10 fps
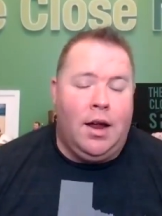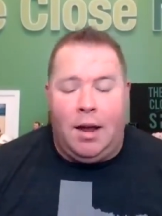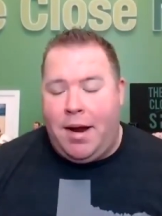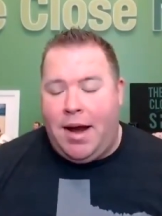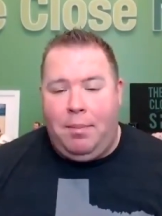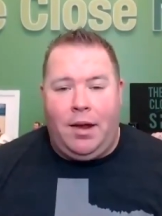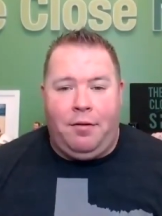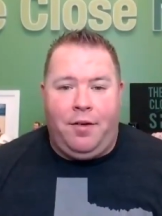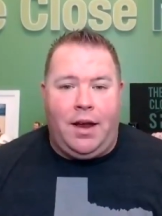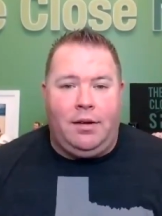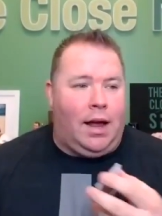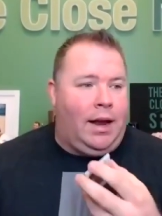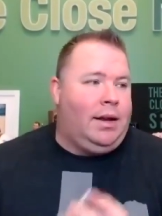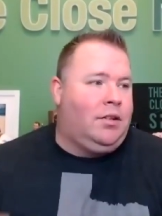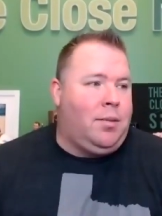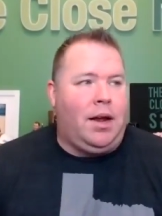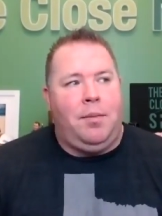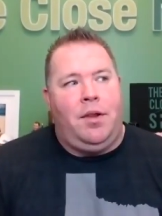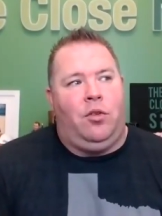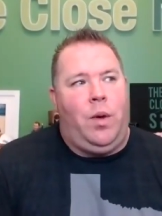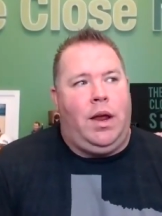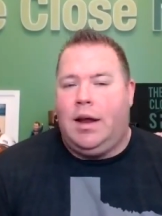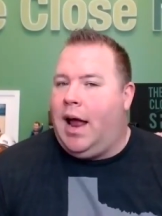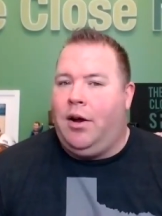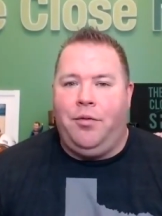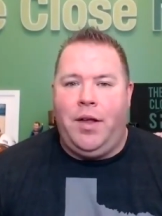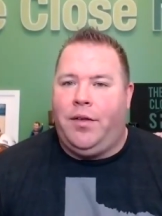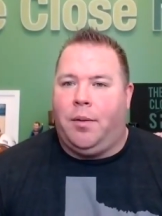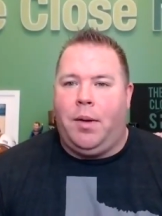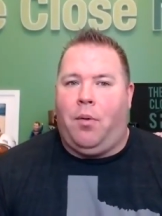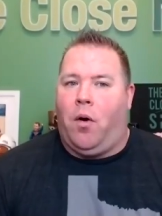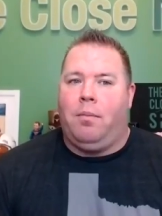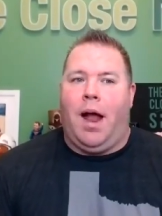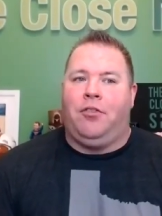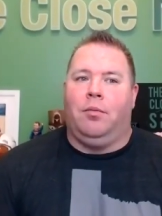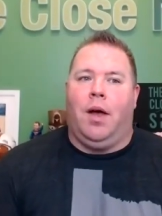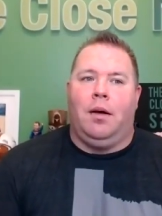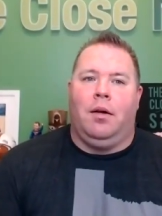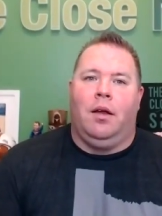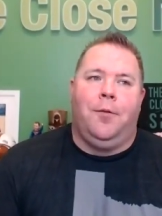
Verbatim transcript: It may not be a fit. I had somebody come in this weekend. I don't think they're gonna be part of the mastermind,